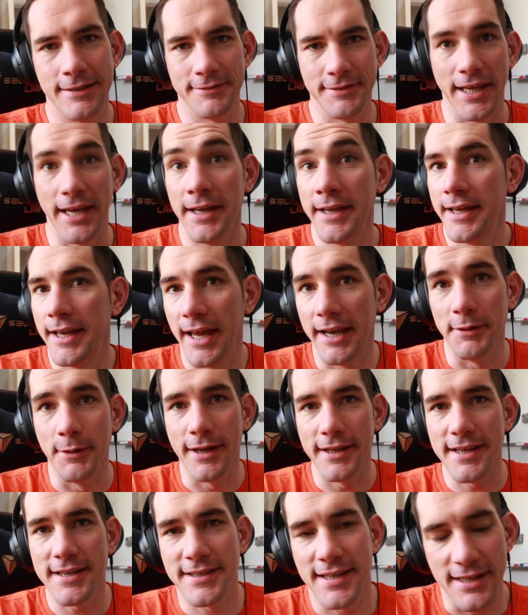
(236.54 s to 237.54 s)
yeah,
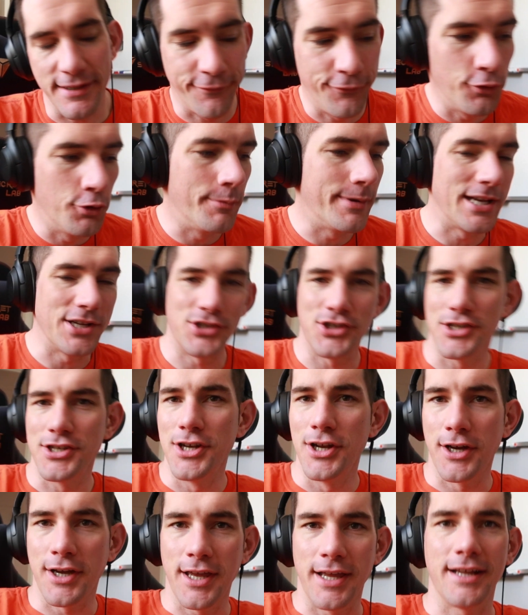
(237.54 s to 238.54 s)
anyway, that's 4 minutes just
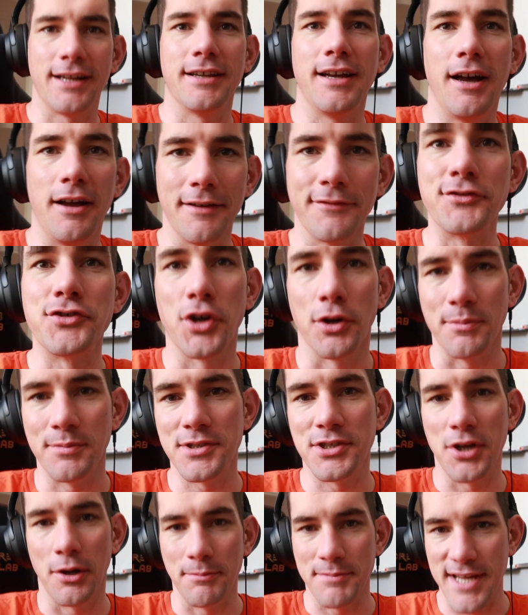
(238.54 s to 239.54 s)
looking. I've
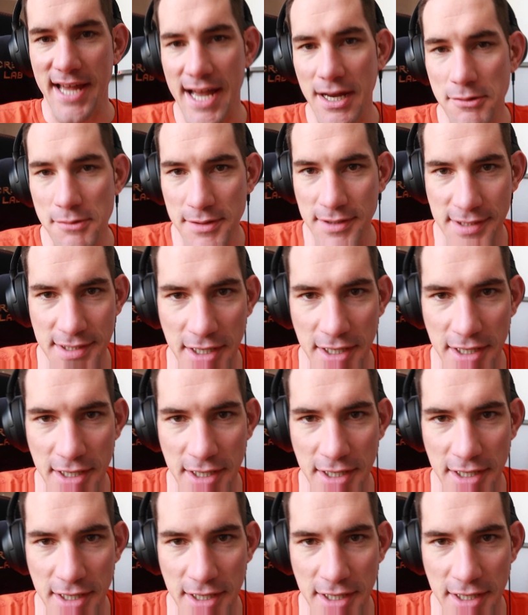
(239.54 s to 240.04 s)
chopped it out and